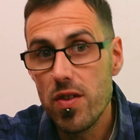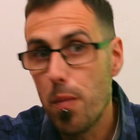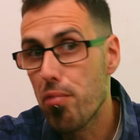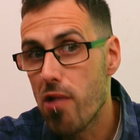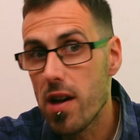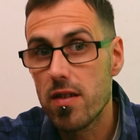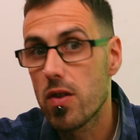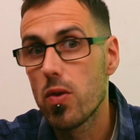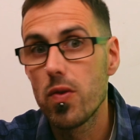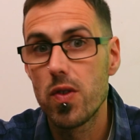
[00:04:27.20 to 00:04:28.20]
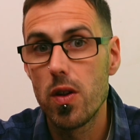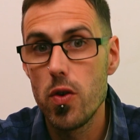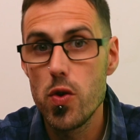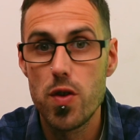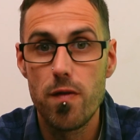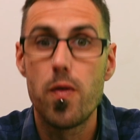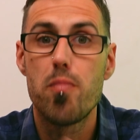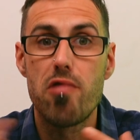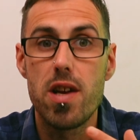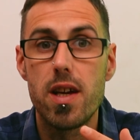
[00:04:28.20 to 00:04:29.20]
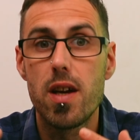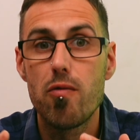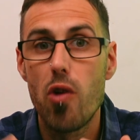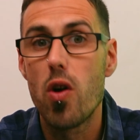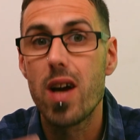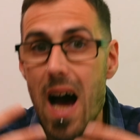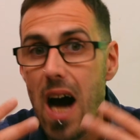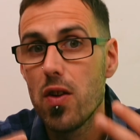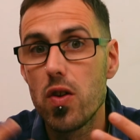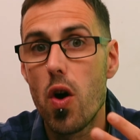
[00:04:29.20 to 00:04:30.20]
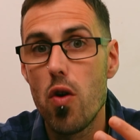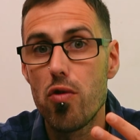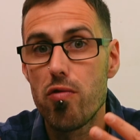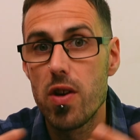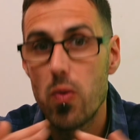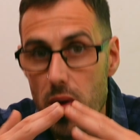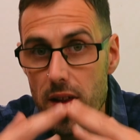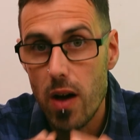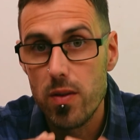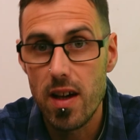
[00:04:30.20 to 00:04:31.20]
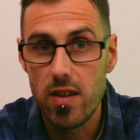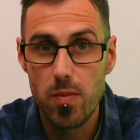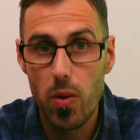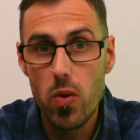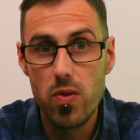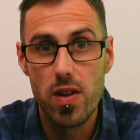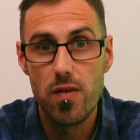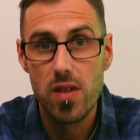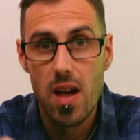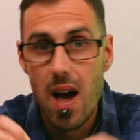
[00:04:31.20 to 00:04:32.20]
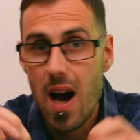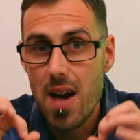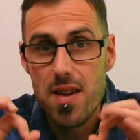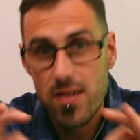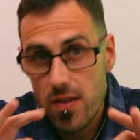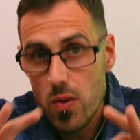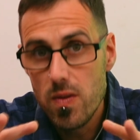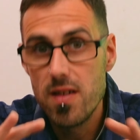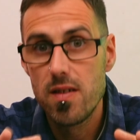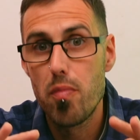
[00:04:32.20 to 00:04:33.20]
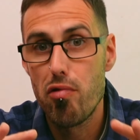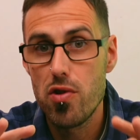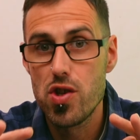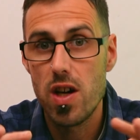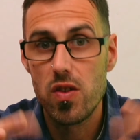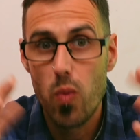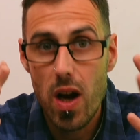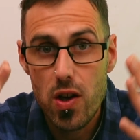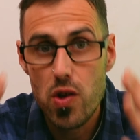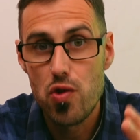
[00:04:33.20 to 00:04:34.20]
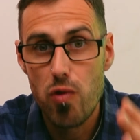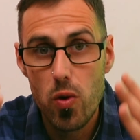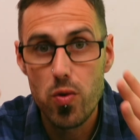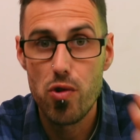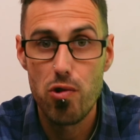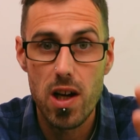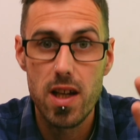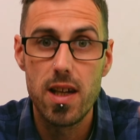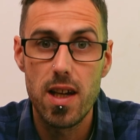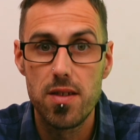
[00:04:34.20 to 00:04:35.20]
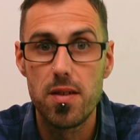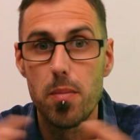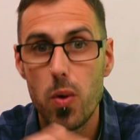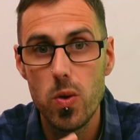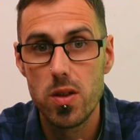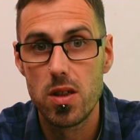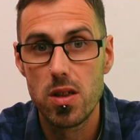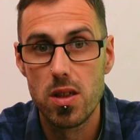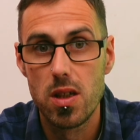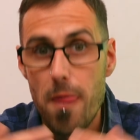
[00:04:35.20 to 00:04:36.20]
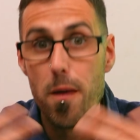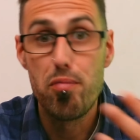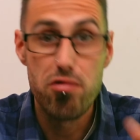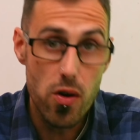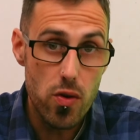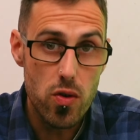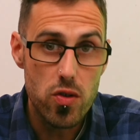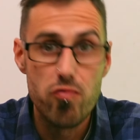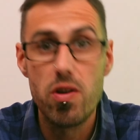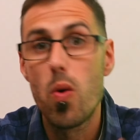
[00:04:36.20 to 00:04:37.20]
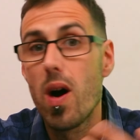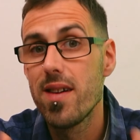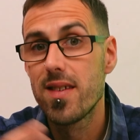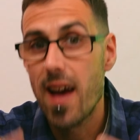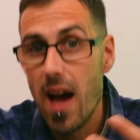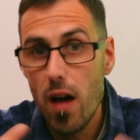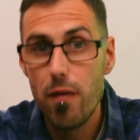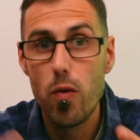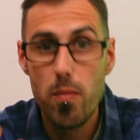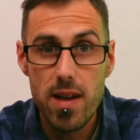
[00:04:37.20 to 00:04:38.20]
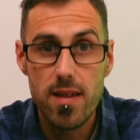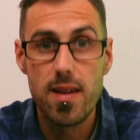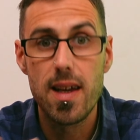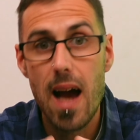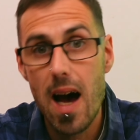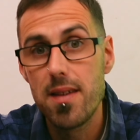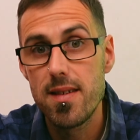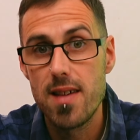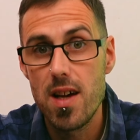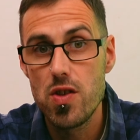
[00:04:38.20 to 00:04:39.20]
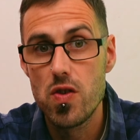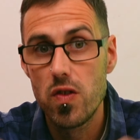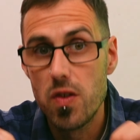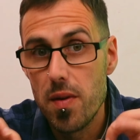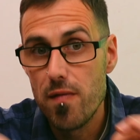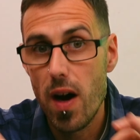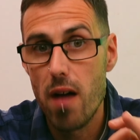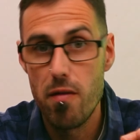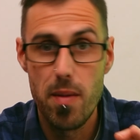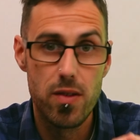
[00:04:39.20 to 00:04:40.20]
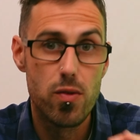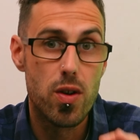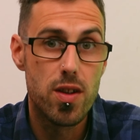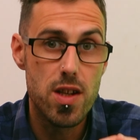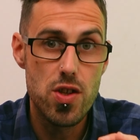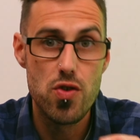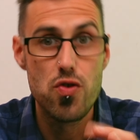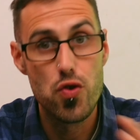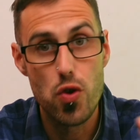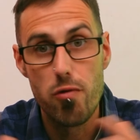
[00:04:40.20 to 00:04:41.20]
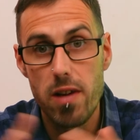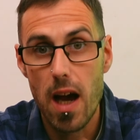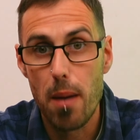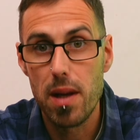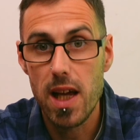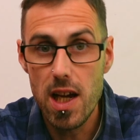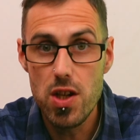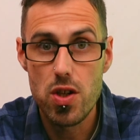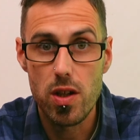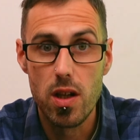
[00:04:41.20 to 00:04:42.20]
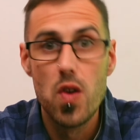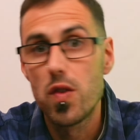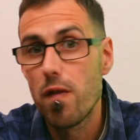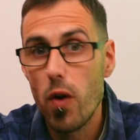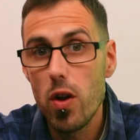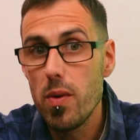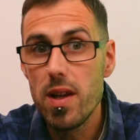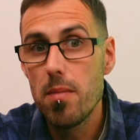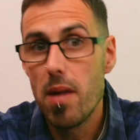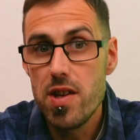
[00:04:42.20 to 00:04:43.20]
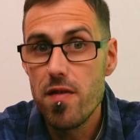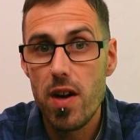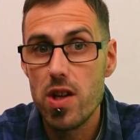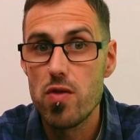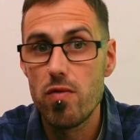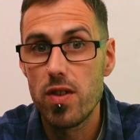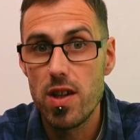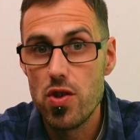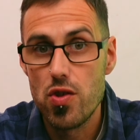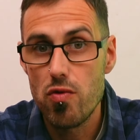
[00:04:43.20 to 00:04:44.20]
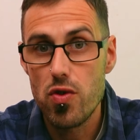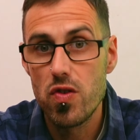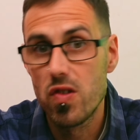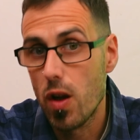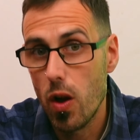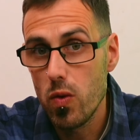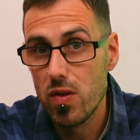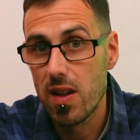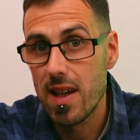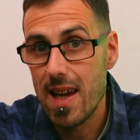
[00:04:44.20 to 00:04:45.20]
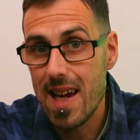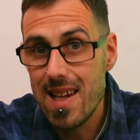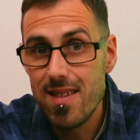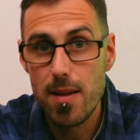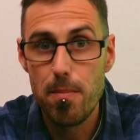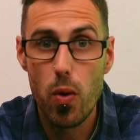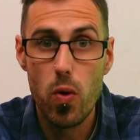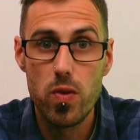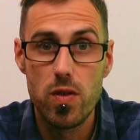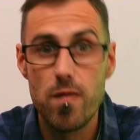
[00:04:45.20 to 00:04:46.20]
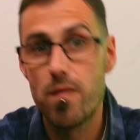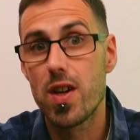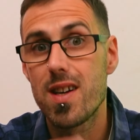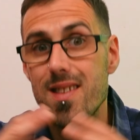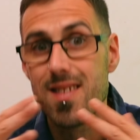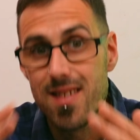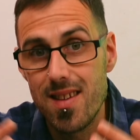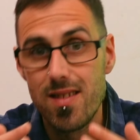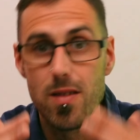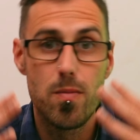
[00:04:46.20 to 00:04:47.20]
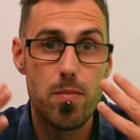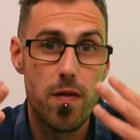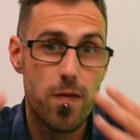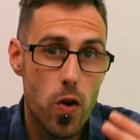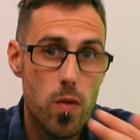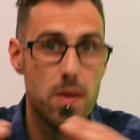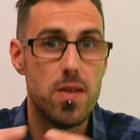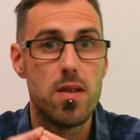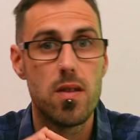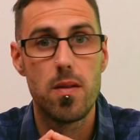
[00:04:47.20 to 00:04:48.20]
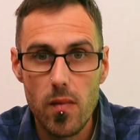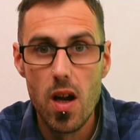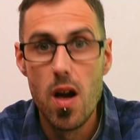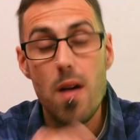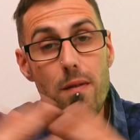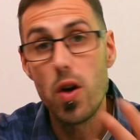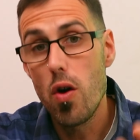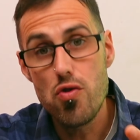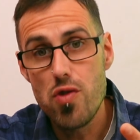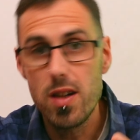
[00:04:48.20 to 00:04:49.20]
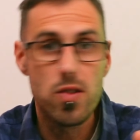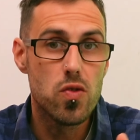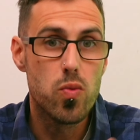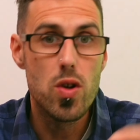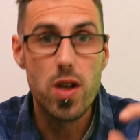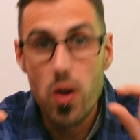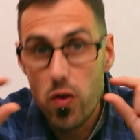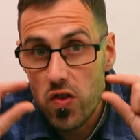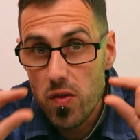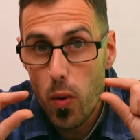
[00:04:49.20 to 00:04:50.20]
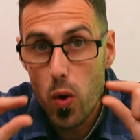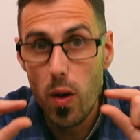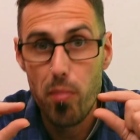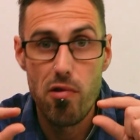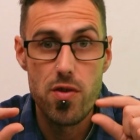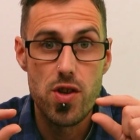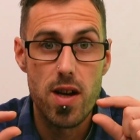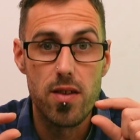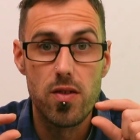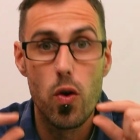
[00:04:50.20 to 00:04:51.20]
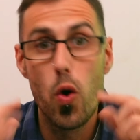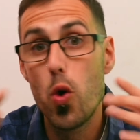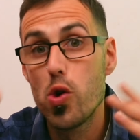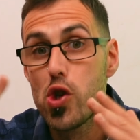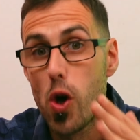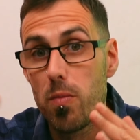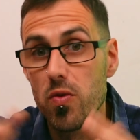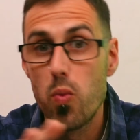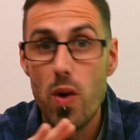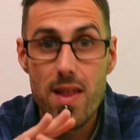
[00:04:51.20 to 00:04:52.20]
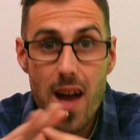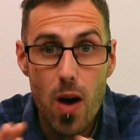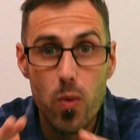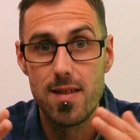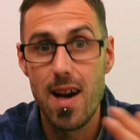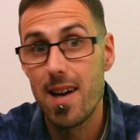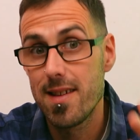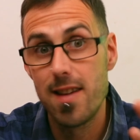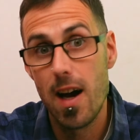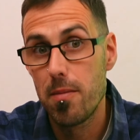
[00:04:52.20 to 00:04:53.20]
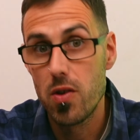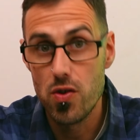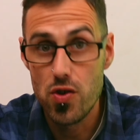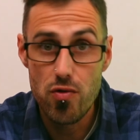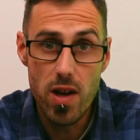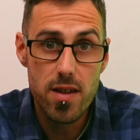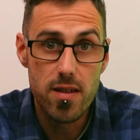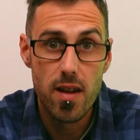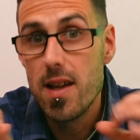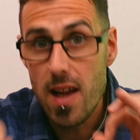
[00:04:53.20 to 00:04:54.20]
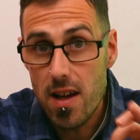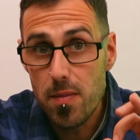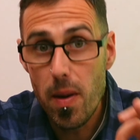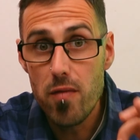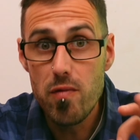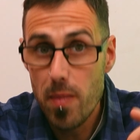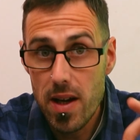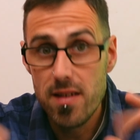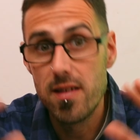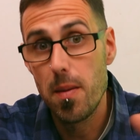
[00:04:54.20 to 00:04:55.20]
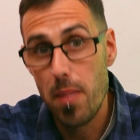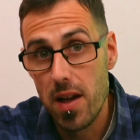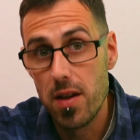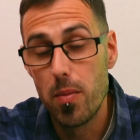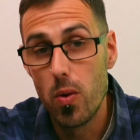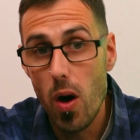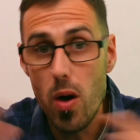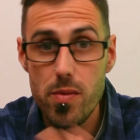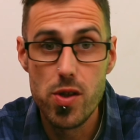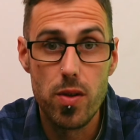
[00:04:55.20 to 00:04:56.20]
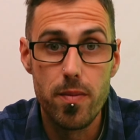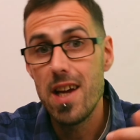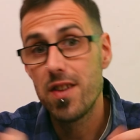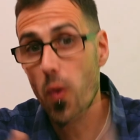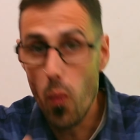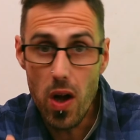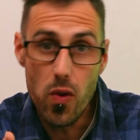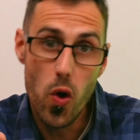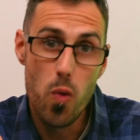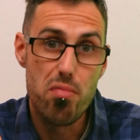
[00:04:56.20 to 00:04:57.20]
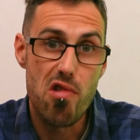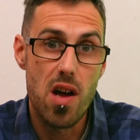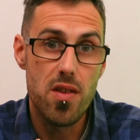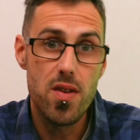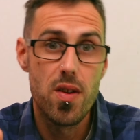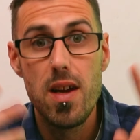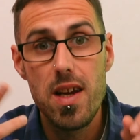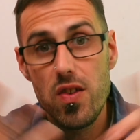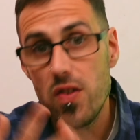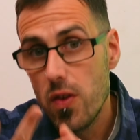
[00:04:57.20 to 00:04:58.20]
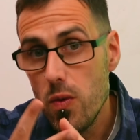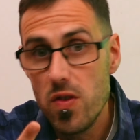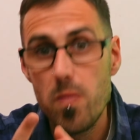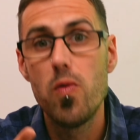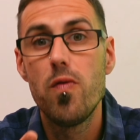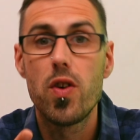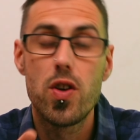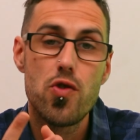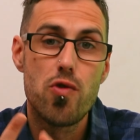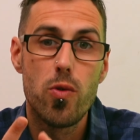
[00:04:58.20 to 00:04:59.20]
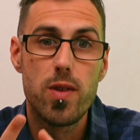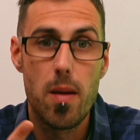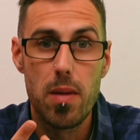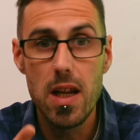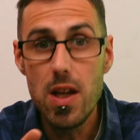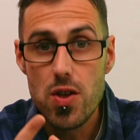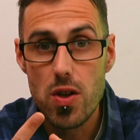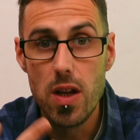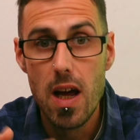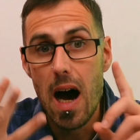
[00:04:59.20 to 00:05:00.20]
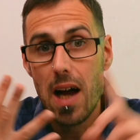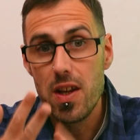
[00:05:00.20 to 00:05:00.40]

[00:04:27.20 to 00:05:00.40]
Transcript: a practical solution for breaking rock and concrete without explosives, and is suited to projects where controlled cracking is important. The product requires careful mixing and attention to environmental conditions during application, so following the manufacturer's instructions closely is important for consistent performance. For contractors working on smaller projects or jobs without tight time constraints, Dexpan remains a dependable option. It's a well-known brand, it's suitable for controlled demolition, and